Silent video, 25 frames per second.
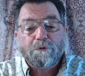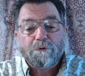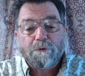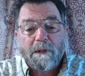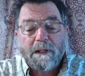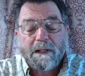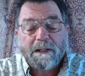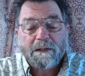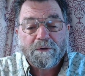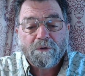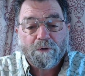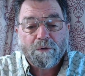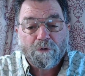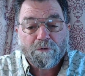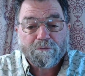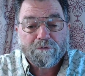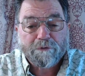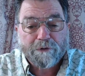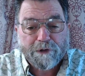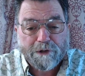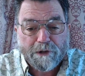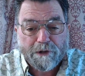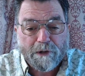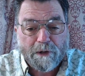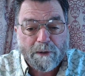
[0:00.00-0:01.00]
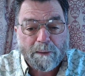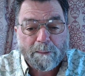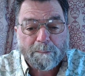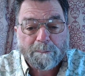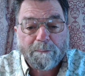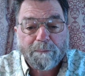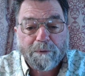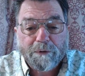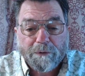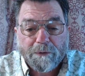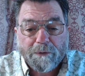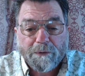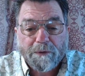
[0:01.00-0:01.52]
trying to
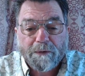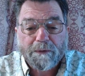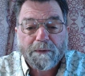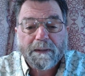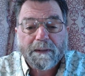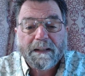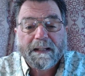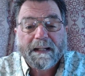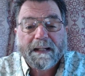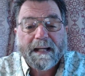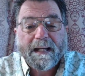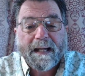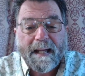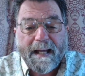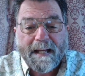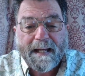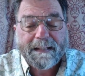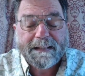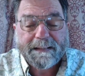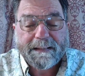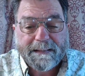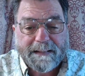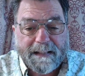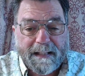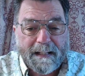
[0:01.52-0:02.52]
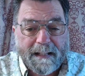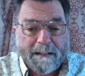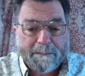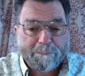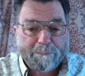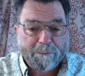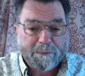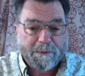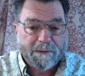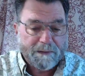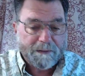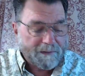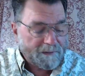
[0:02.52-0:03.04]
overcome your
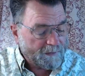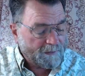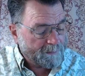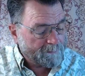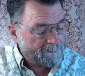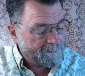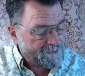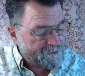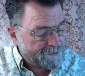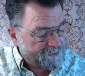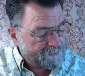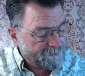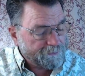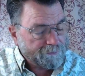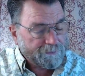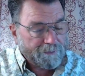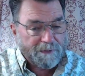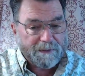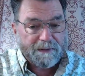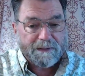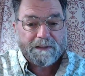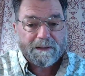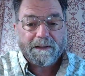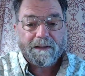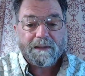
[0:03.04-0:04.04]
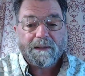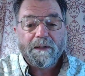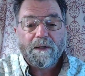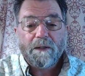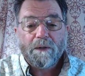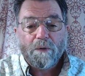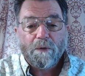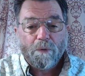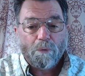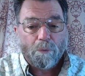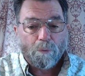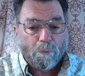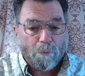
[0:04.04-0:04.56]
handicap when it comes to the
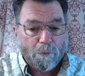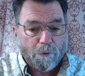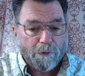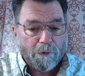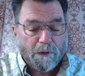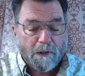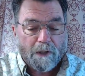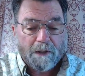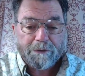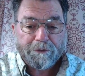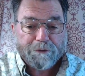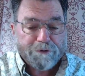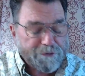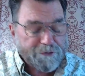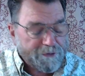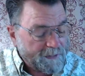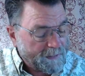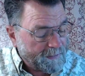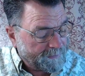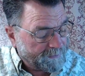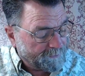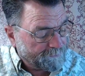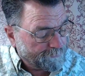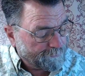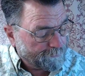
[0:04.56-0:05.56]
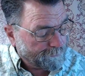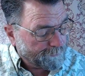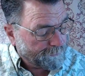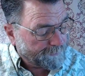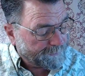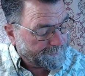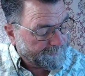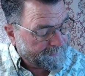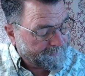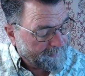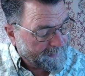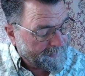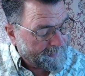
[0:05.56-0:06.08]
word, understanding the
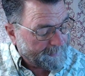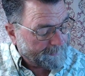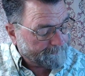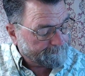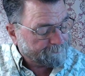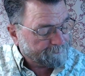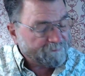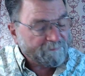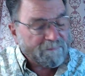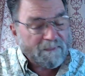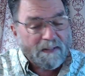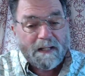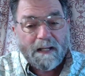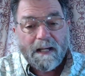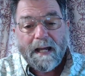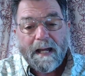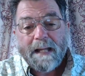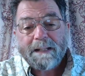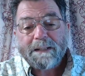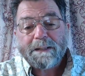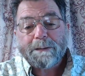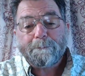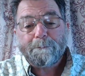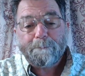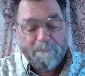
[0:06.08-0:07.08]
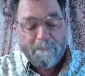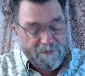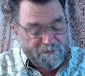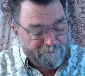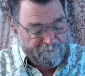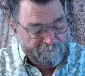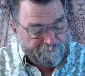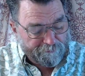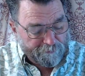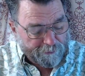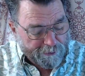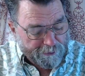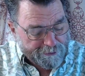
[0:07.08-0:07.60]
Word of God. And the,
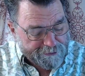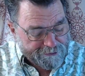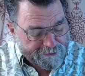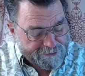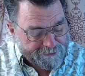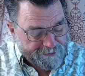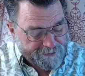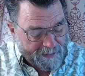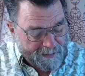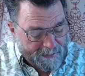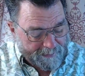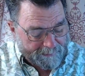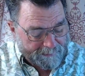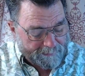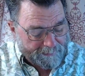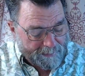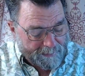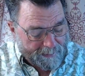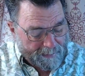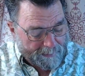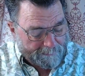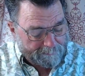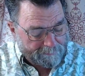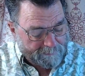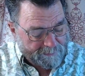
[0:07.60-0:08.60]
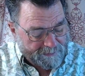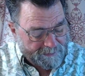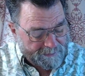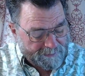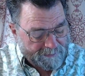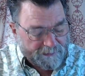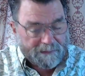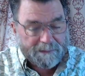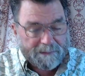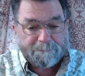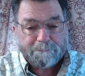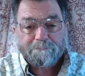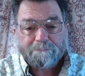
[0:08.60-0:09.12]
the verse that got
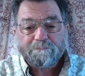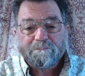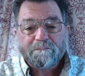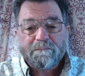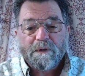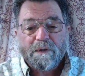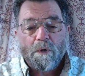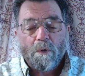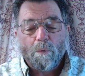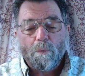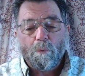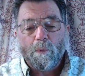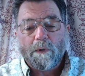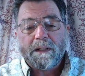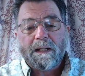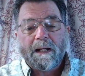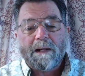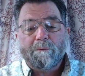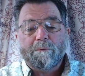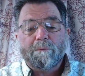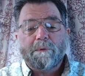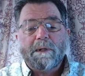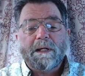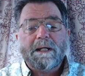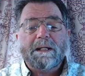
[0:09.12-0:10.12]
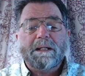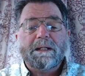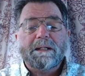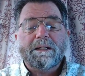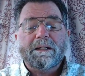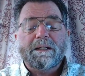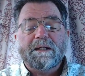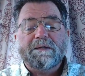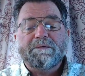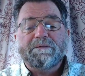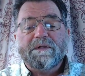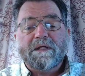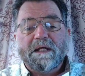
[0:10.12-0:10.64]
me when I read
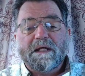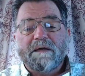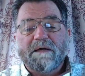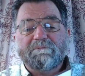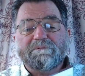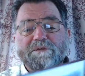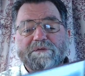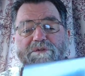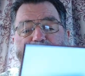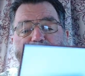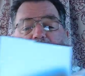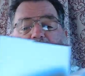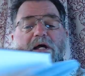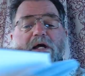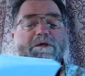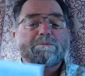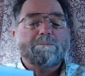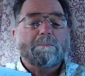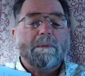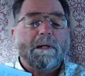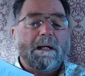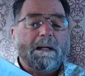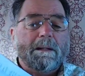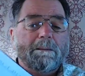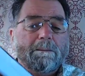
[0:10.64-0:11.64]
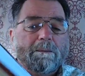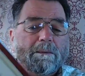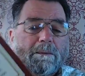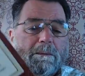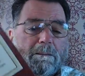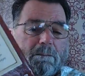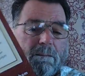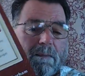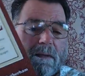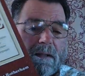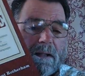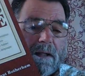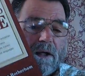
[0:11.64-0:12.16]
it in the Emphasized
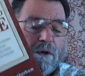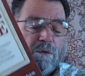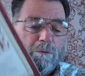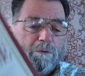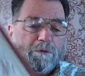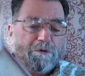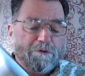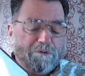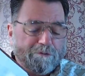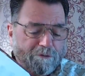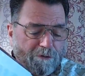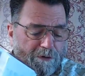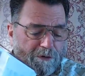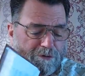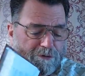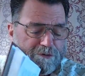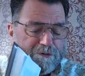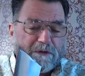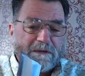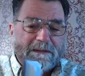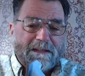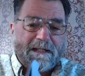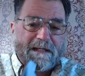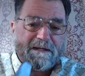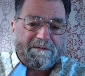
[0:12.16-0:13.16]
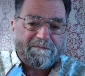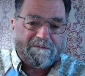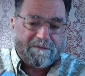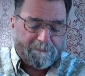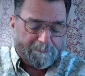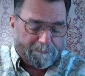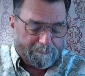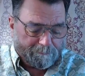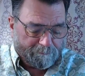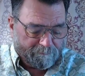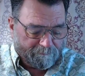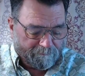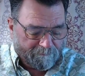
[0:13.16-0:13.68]
Bible was verse
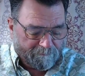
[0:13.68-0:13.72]
eleven.